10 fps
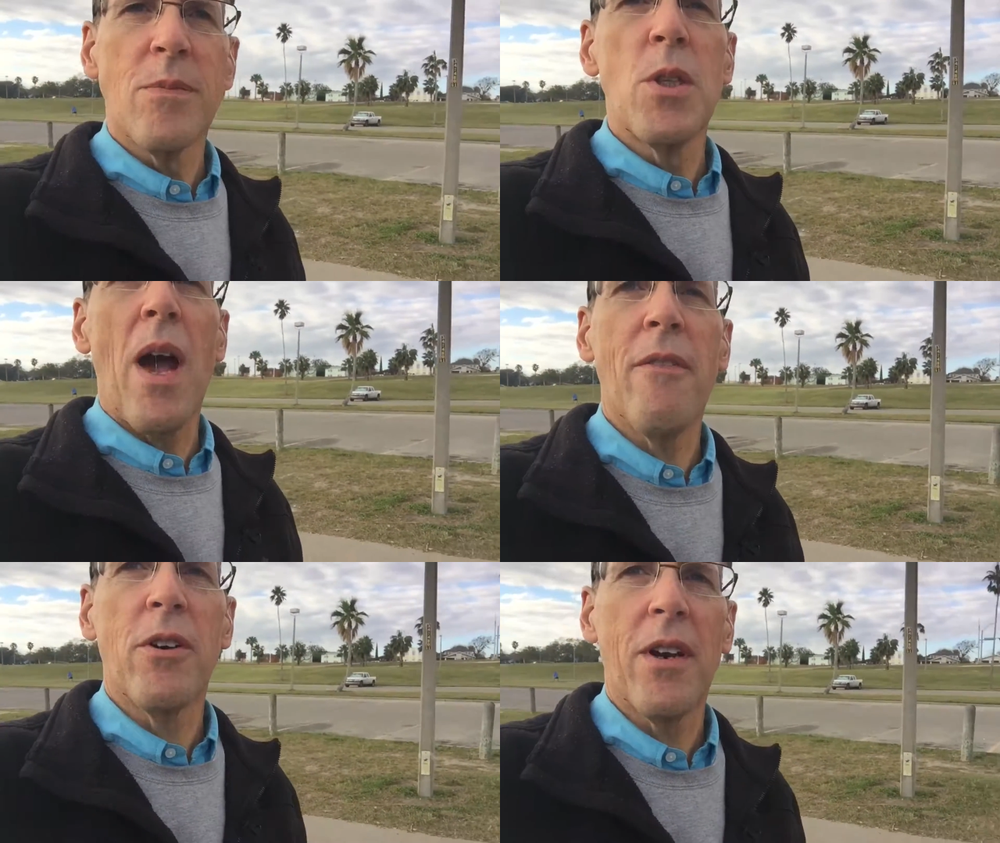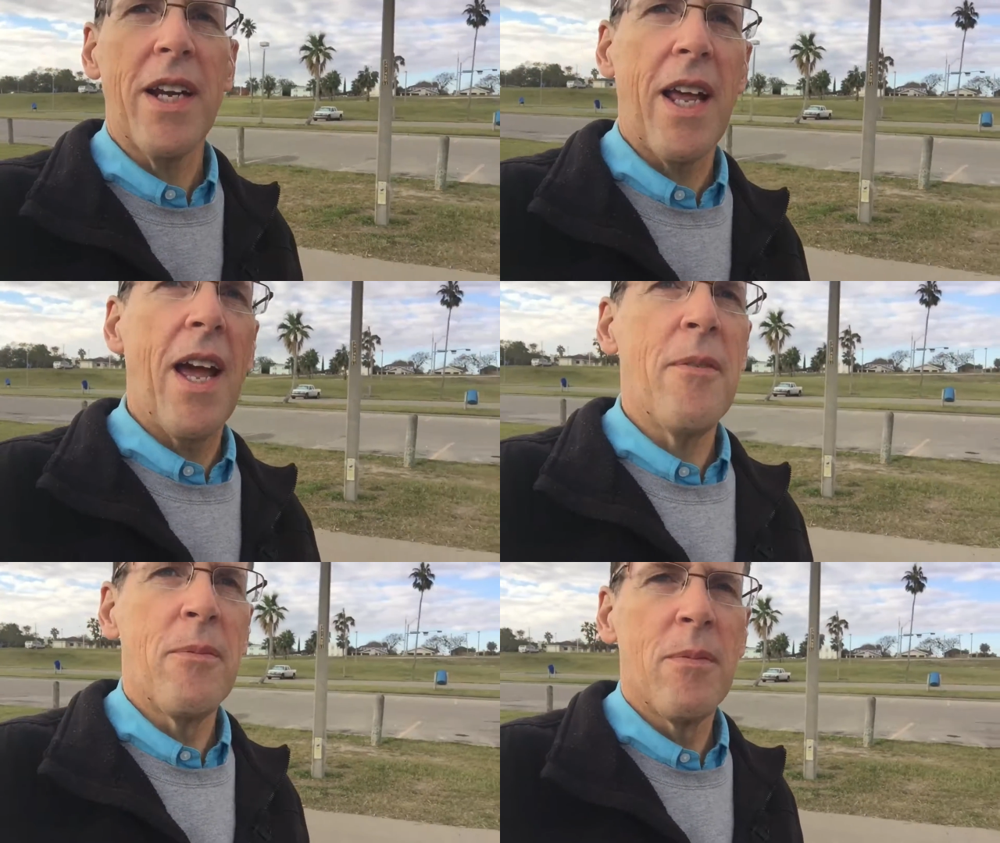You have a great
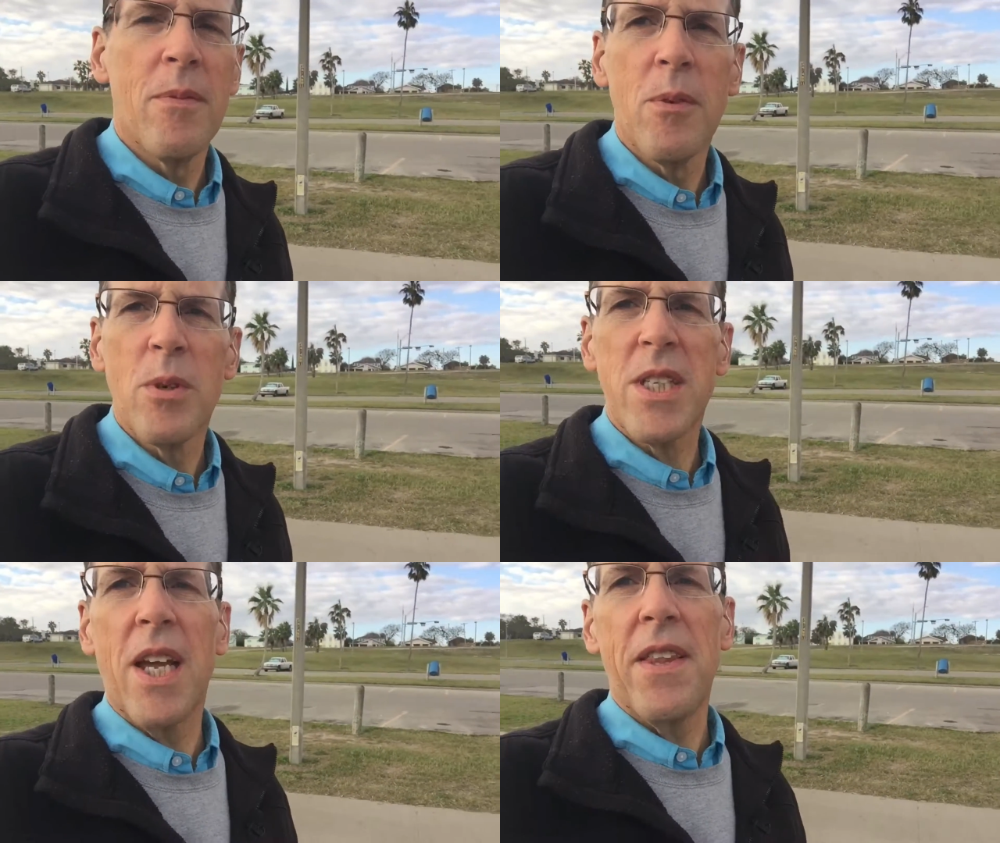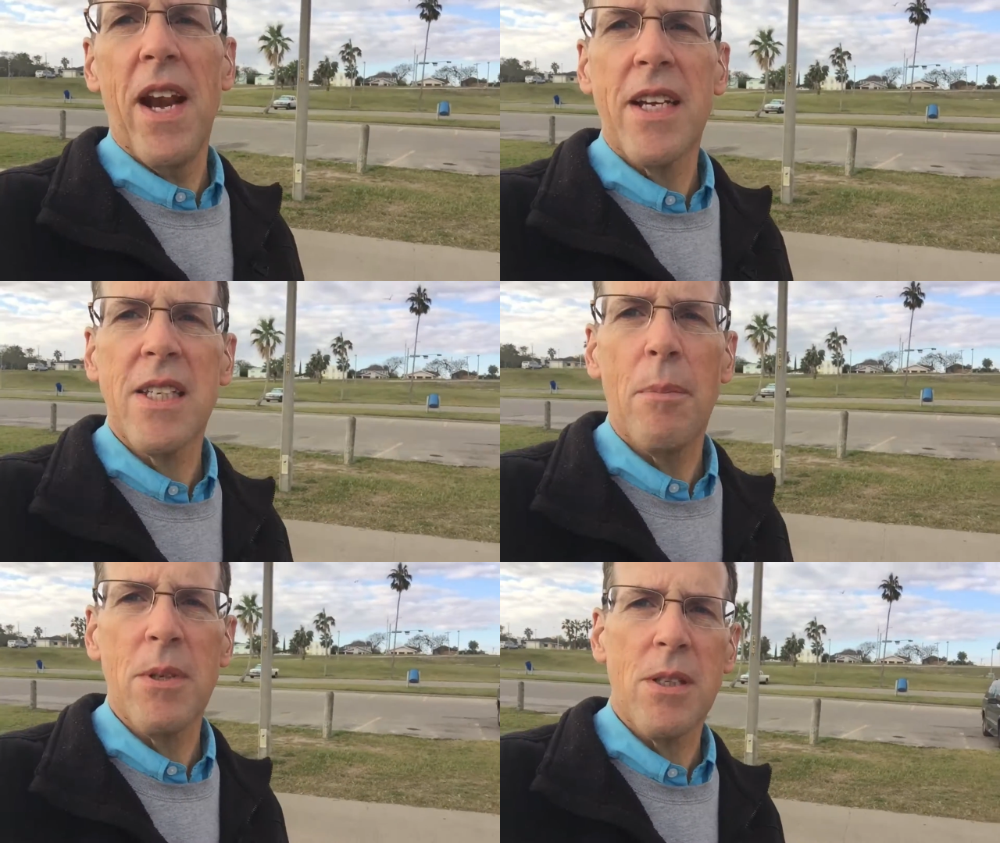day. We'll see you in the next
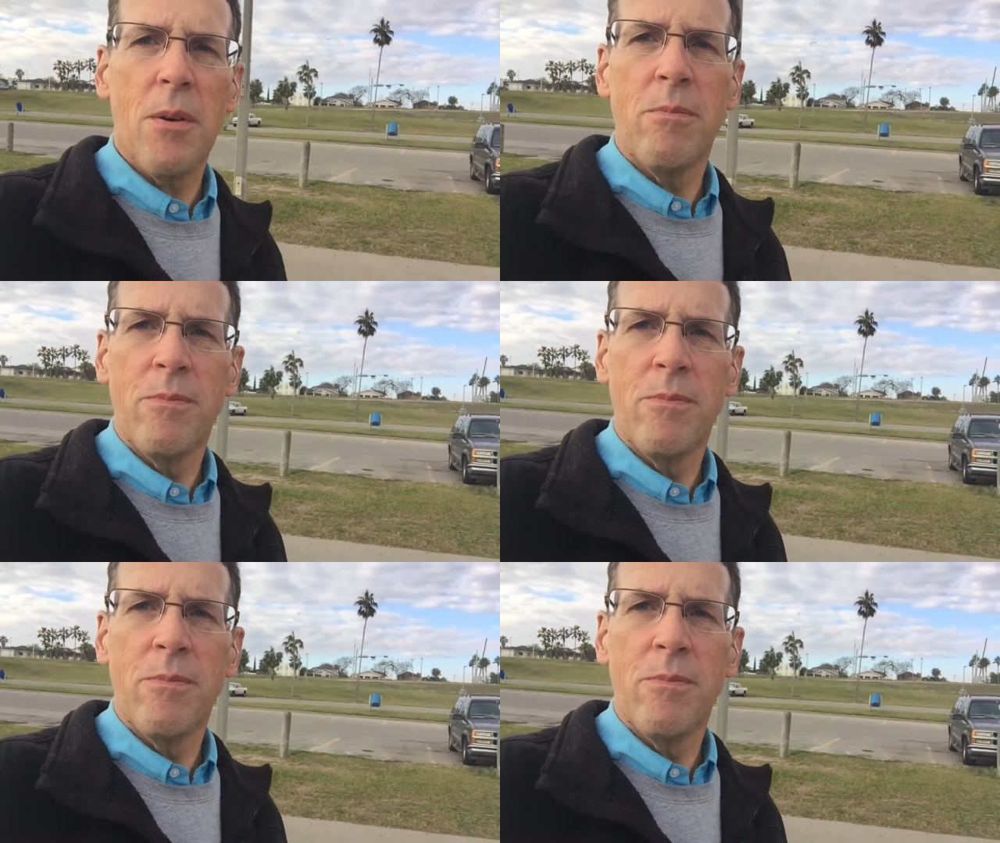episode.